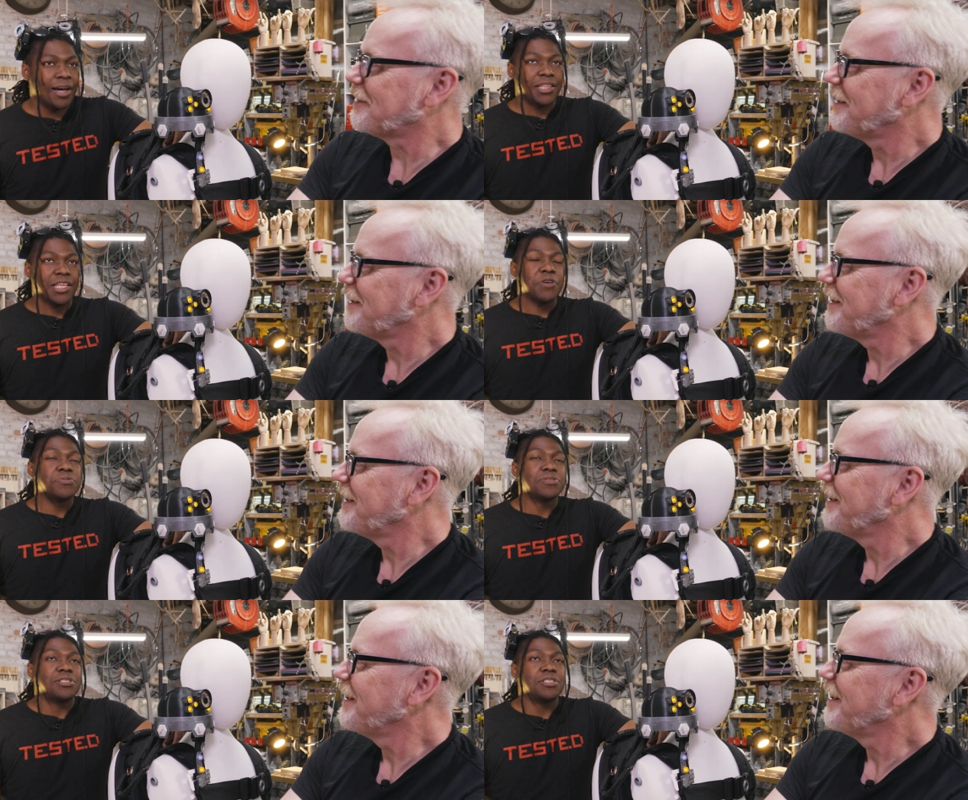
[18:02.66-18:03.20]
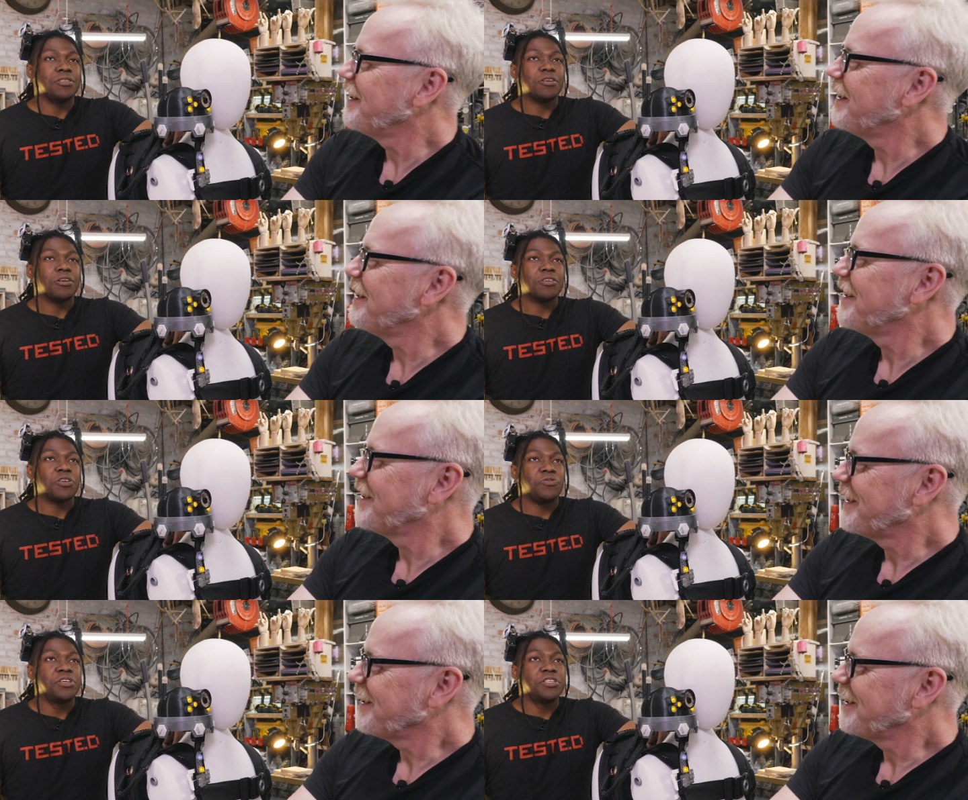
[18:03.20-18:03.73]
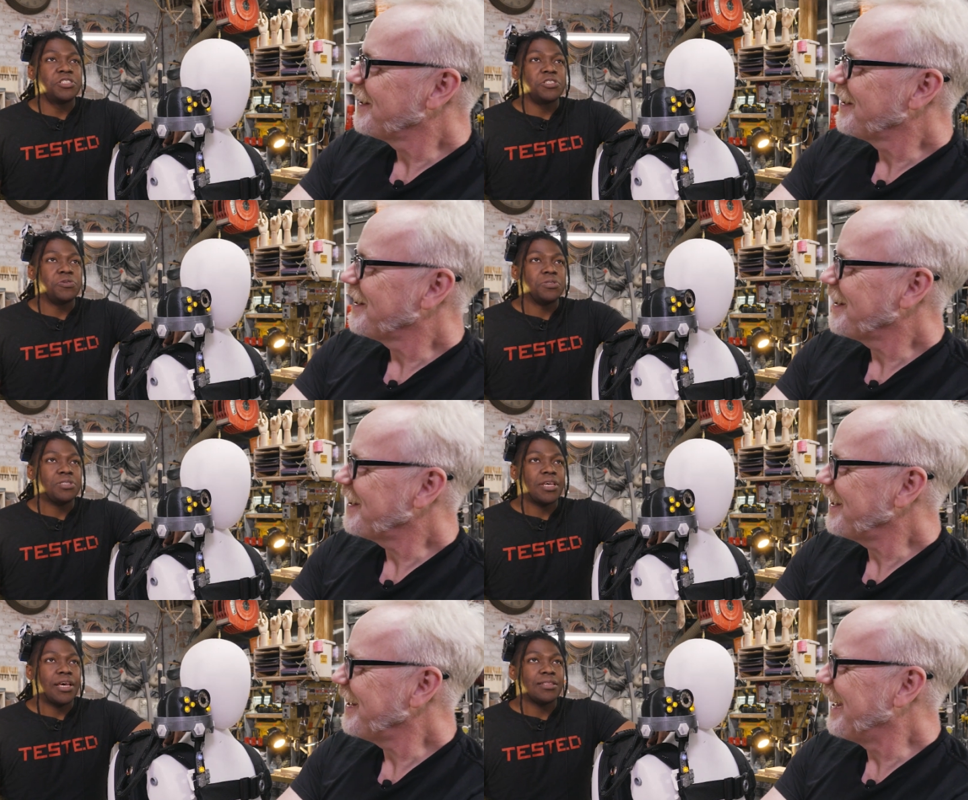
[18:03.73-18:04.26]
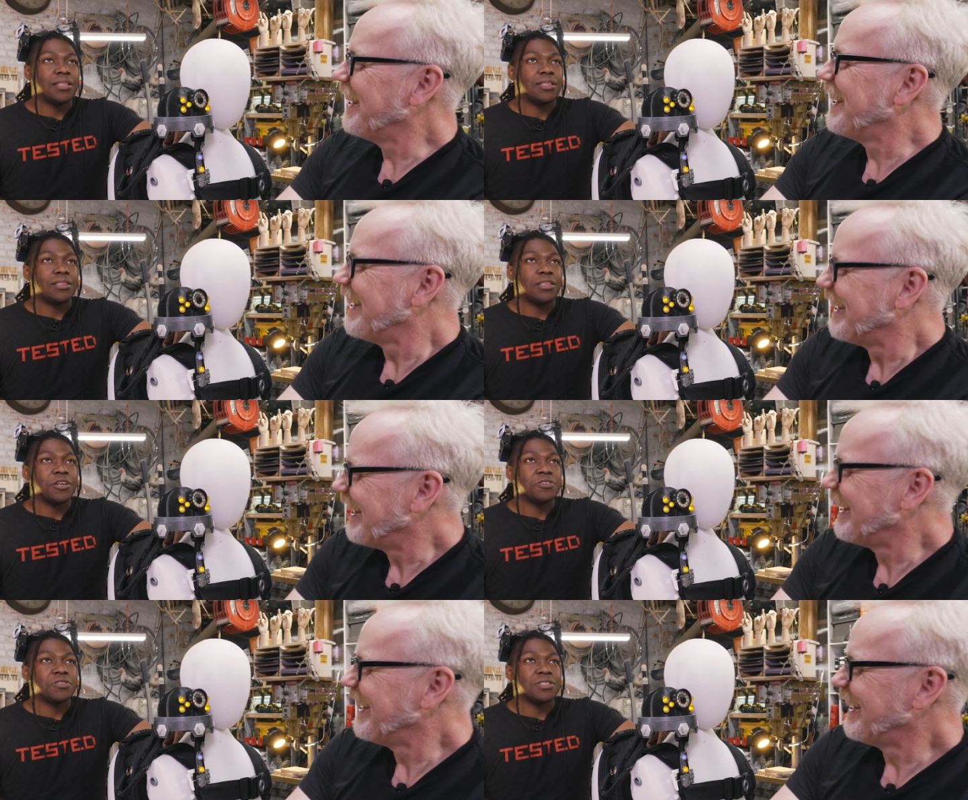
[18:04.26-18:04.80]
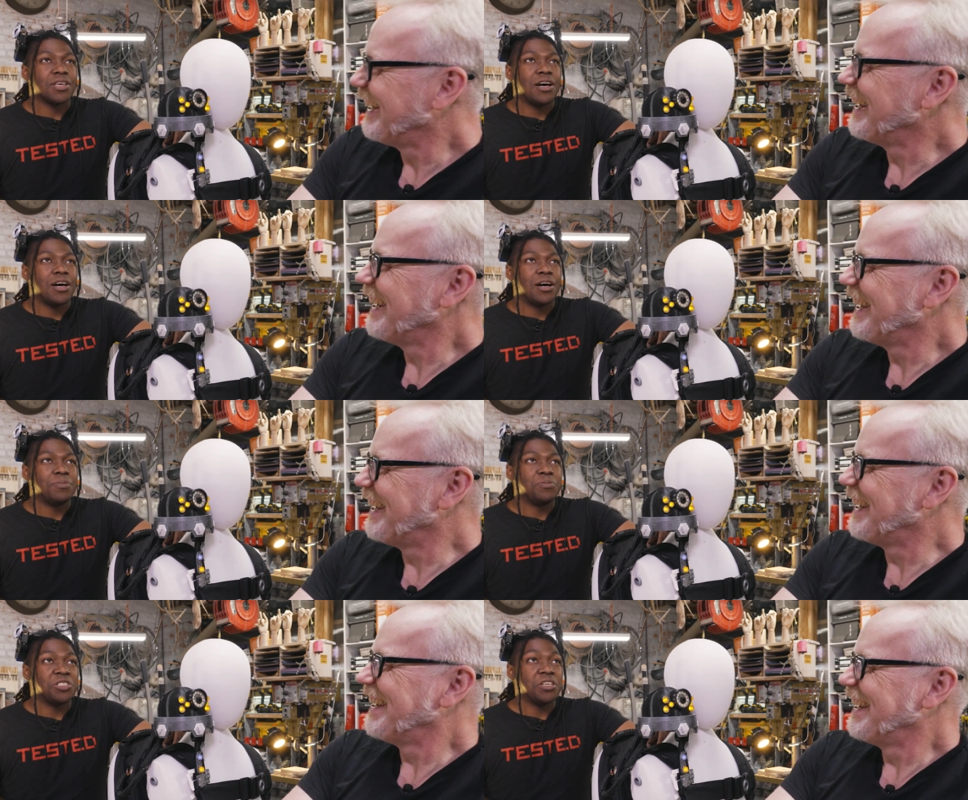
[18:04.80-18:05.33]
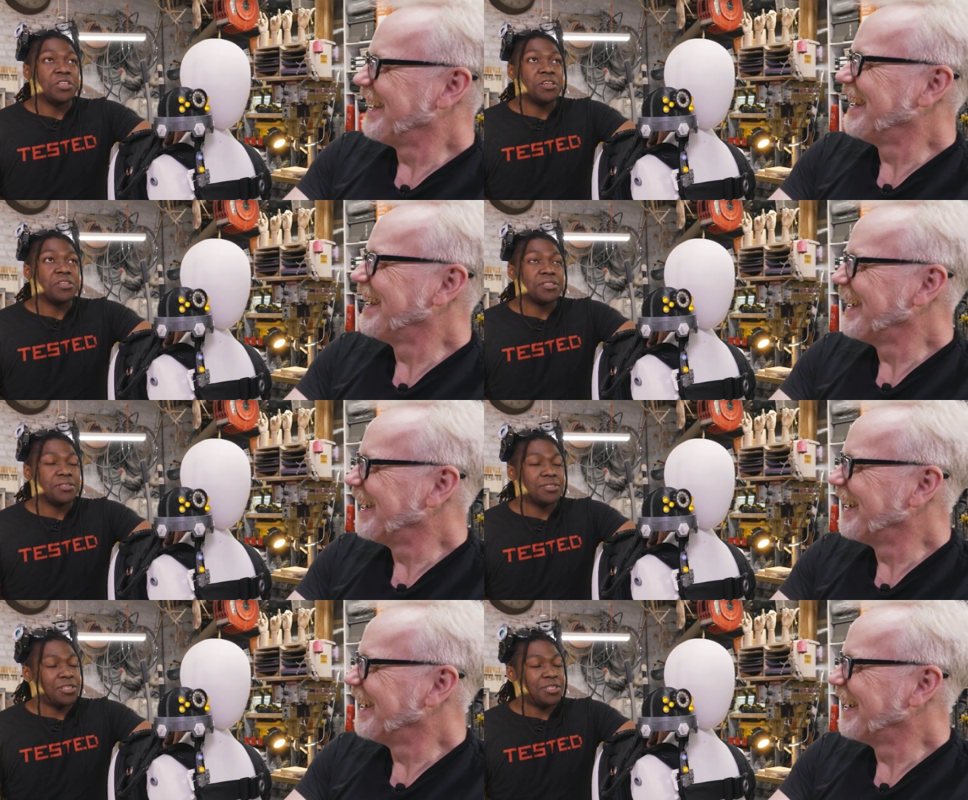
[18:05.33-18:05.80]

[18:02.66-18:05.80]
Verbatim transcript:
Speaker 1: I think it was Leonardo da Vinci who said that there's um, genius in